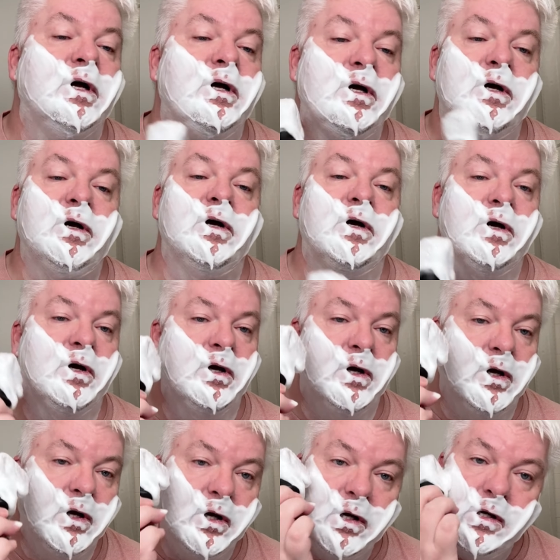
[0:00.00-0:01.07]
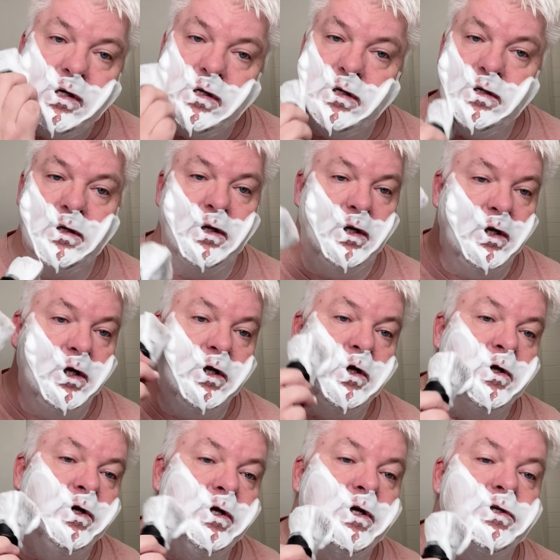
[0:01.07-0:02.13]
Uh,
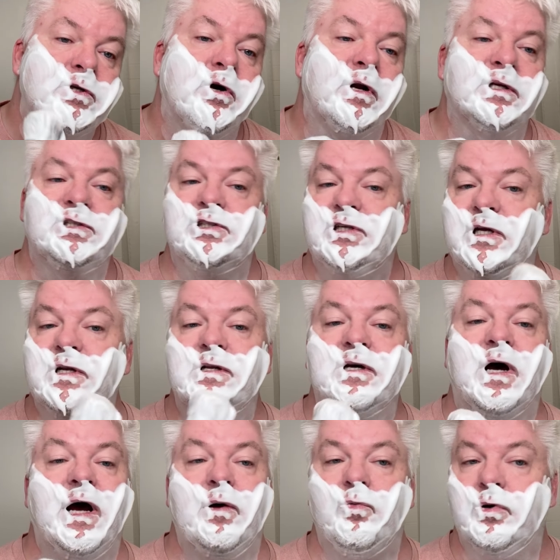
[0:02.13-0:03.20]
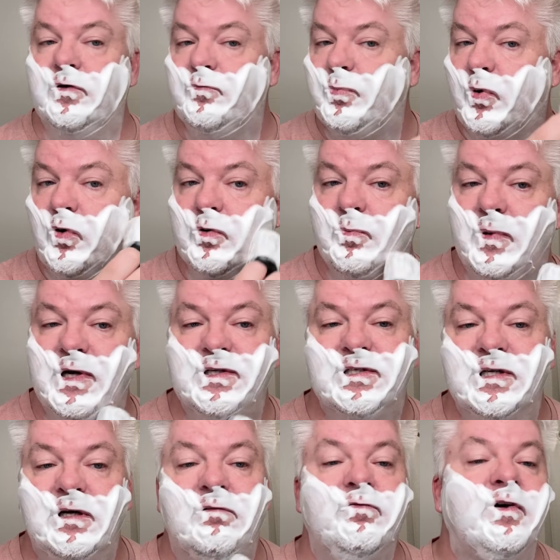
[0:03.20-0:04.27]
it's not a scent I would have bought
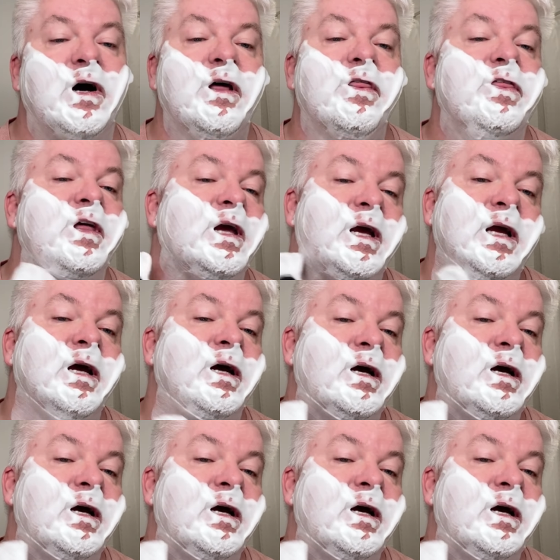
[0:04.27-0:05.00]
myself, I think,